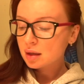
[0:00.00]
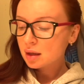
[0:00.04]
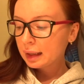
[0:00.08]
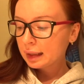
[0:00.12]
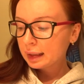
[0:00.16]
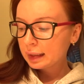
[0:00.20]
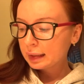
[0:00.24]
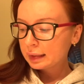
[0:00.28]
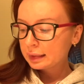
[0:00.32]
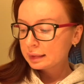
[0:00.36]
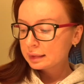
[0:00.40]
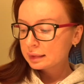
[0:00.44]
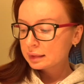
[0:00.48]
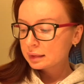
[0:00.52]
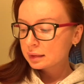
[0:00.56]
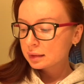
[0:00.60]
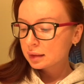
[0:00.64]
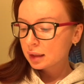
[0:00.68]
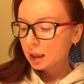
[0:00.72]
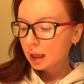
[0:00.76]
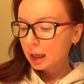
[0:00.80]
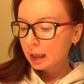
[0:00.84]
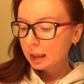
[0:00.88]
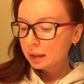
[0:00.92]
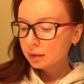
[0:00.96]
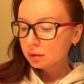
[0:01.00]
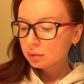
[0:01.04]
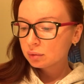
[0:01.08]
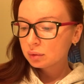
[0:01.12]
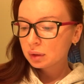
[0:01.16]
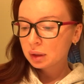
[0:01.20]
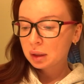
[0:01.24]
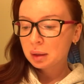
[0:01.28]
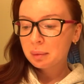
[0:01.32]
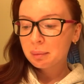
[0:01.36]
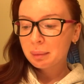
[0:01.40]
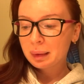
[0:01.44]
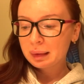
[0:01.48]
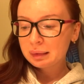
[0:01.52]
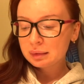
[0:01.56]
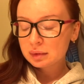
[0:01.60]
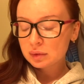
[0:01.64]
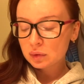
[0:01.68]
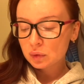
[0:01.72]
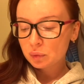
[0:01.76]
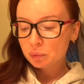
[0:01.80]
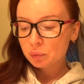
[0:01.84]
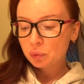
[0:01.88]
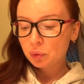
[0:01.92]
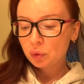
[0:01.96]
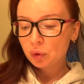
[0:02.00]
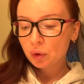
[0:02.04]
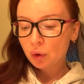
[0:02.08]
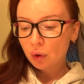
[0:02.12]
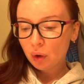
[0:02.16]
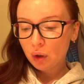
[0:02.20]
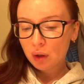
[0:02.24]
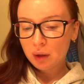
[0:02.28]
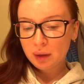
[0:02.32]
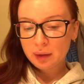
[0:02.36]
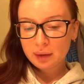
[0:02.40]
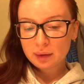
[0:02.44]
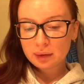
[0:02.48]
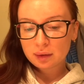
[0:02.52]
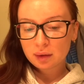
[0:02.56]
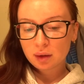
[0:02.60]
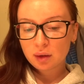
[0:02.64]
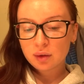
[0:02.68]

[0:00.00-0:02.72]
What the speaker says: And I don't recommend to put oil